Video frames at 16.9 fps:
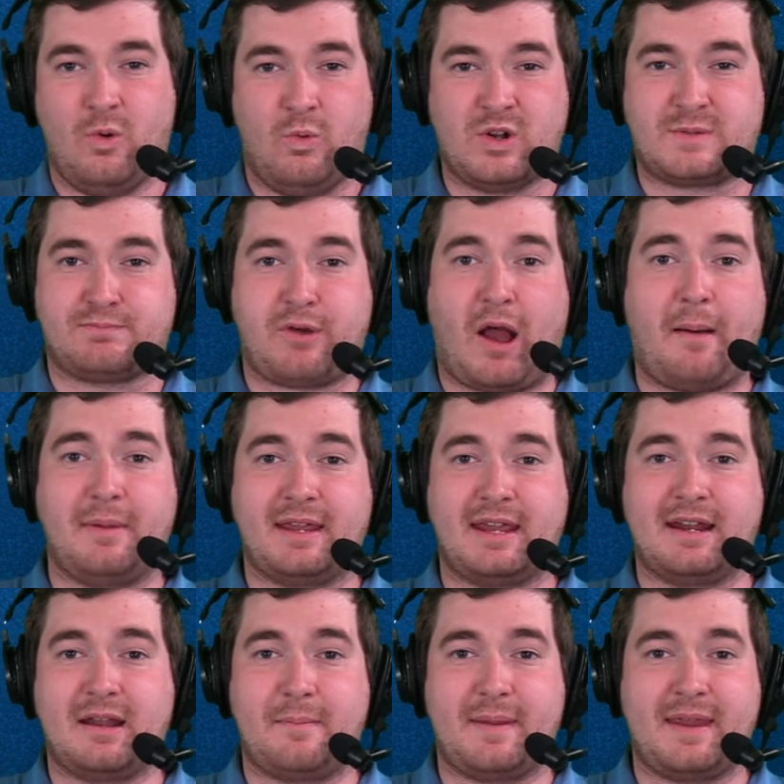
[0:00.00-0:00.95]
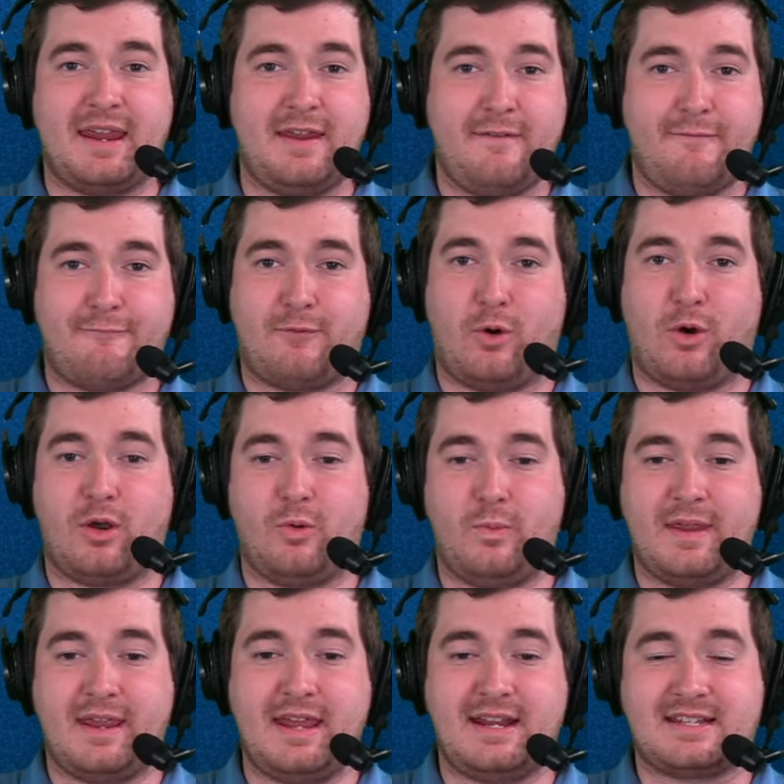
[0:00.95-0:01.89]
what's probably going to be 4
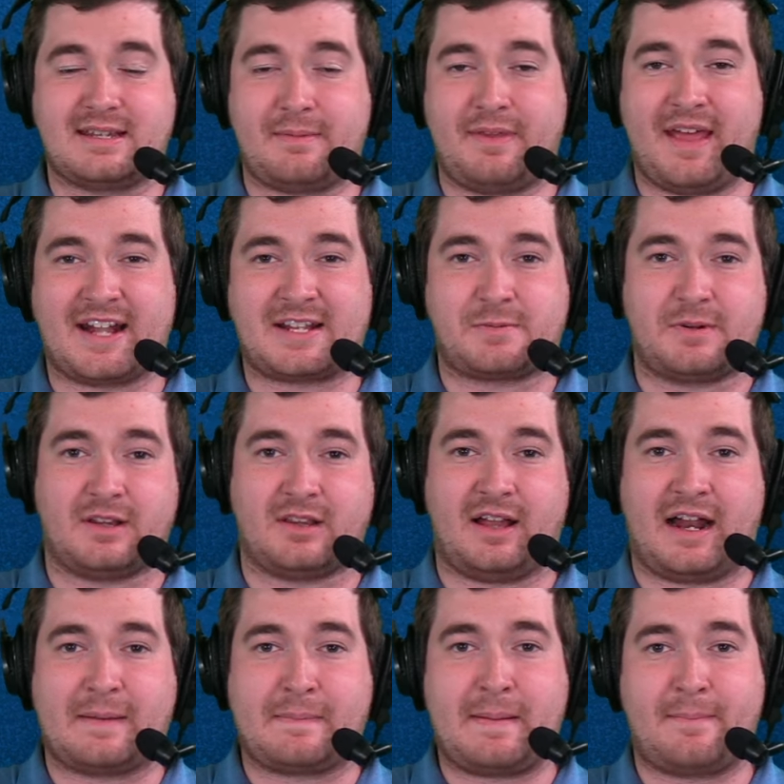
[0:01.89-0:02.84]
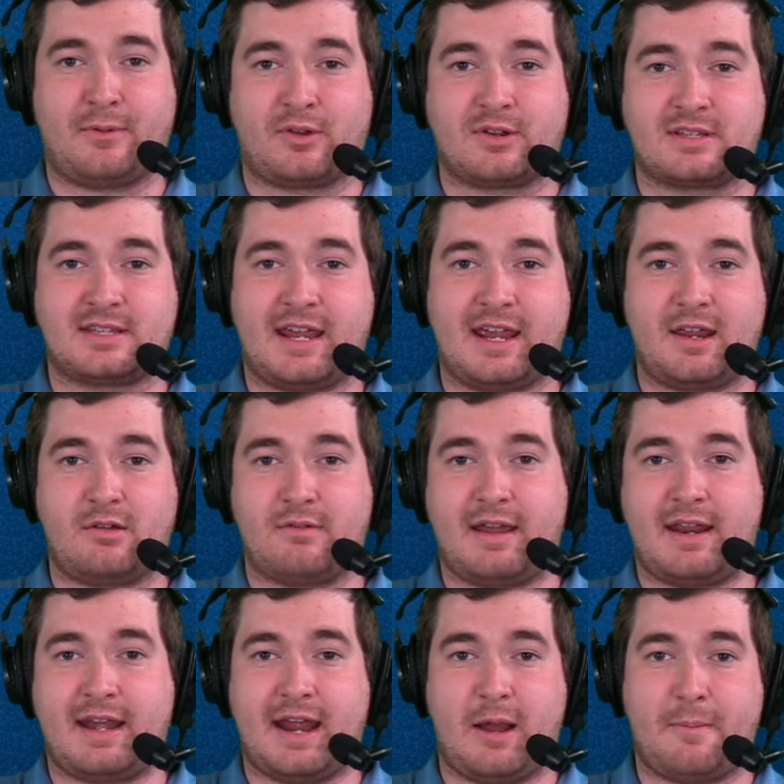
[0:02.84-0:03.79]
weeks, I mean, that's what a lot of people are saying
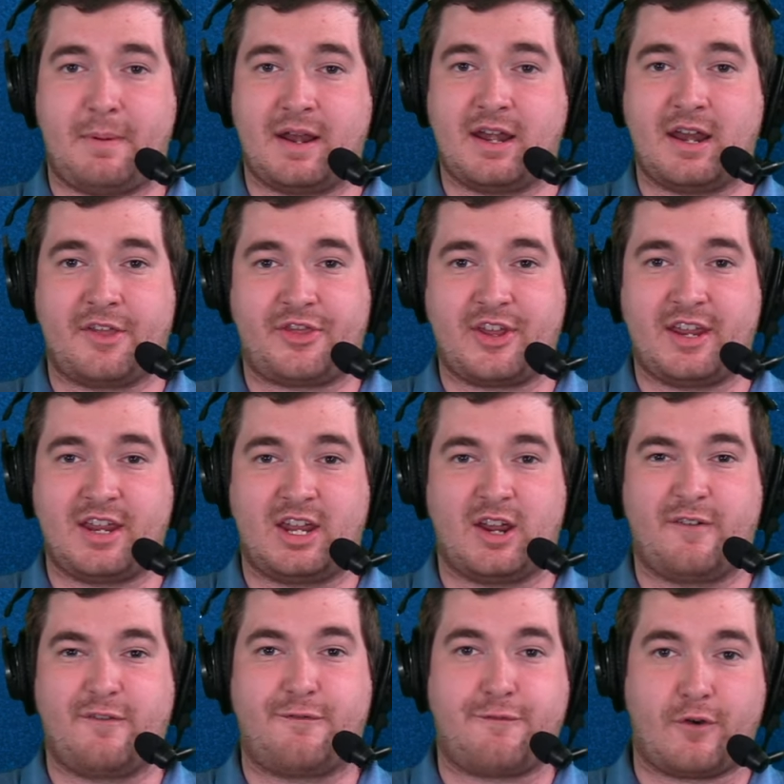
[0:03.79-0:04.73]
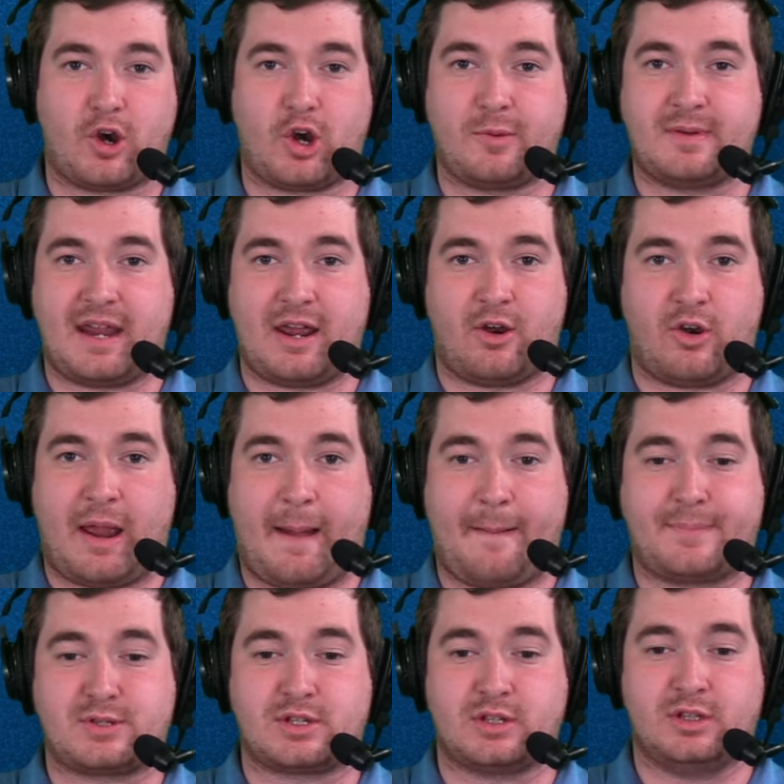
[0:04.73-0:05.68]
right now, but nothing confirmed or
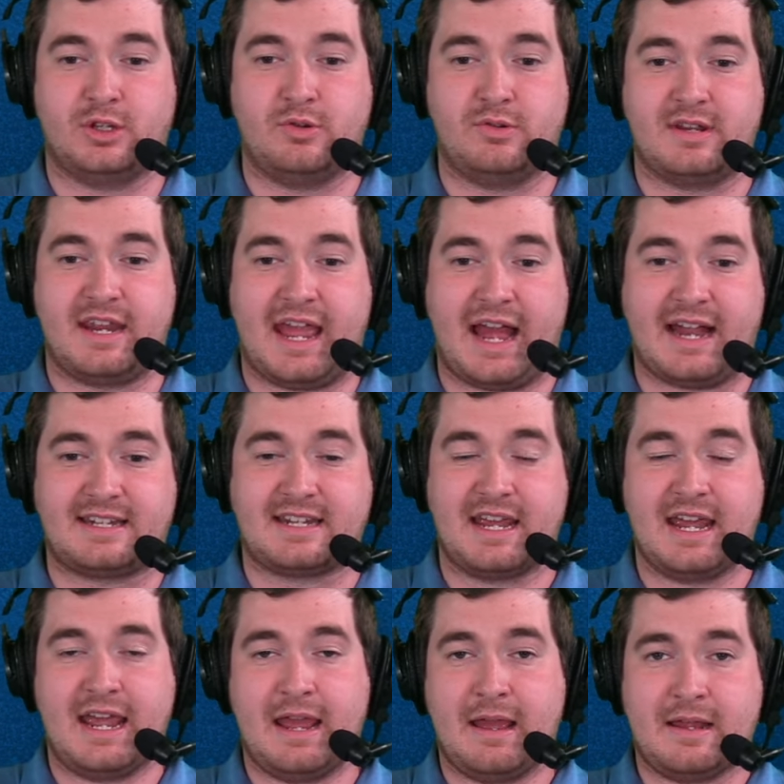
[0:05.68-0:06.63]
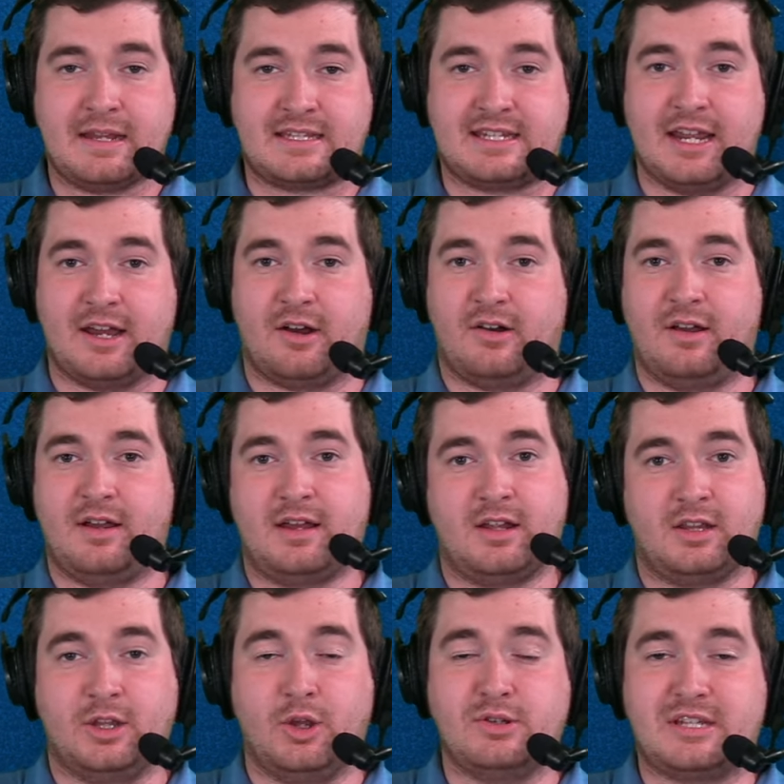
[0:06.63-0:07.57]
absolute yet. Still,
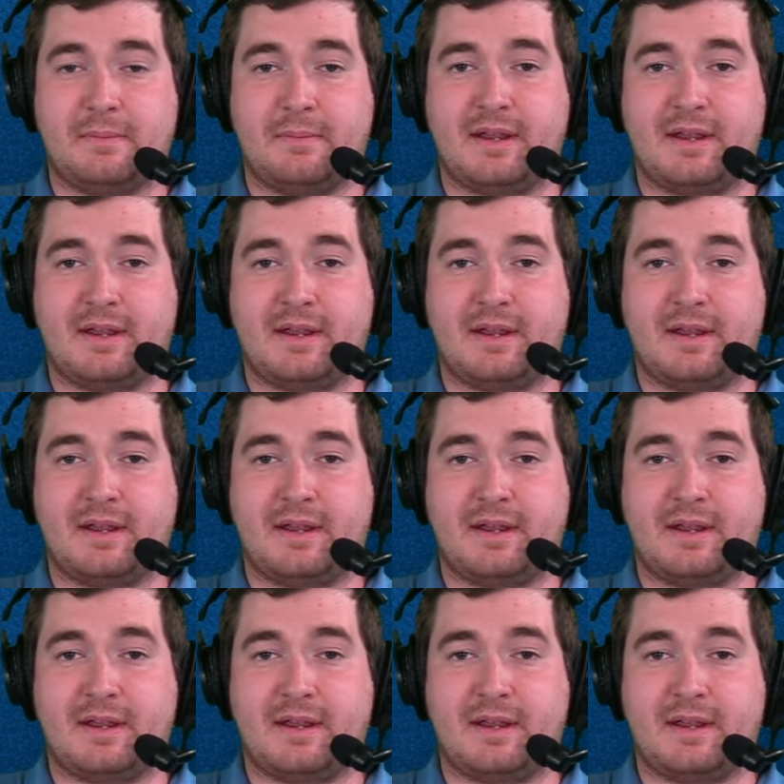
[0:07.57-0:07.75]
losing